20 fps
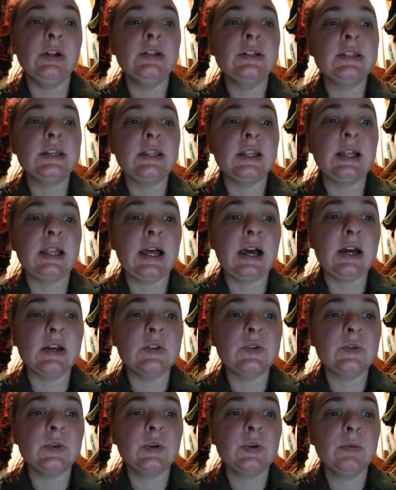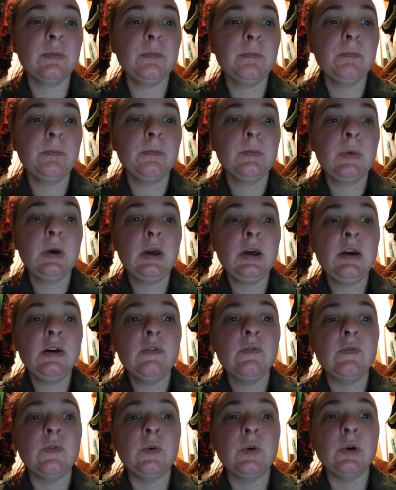learners in the classroom.
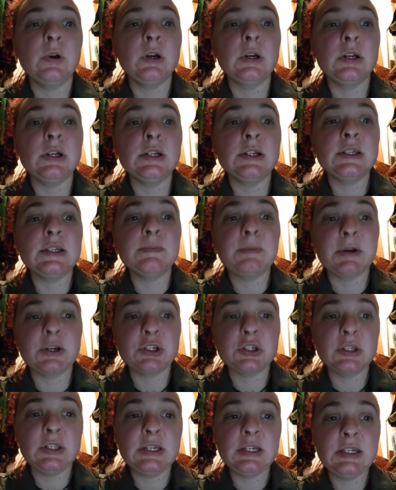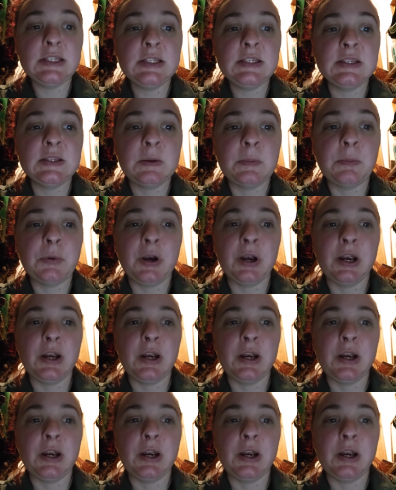For special needs,